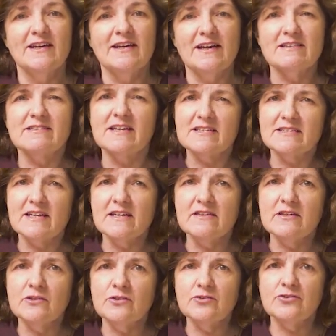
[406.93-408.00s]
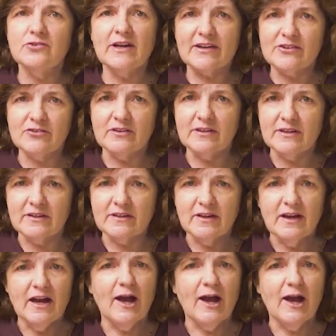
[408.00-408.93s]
as they see that you're actually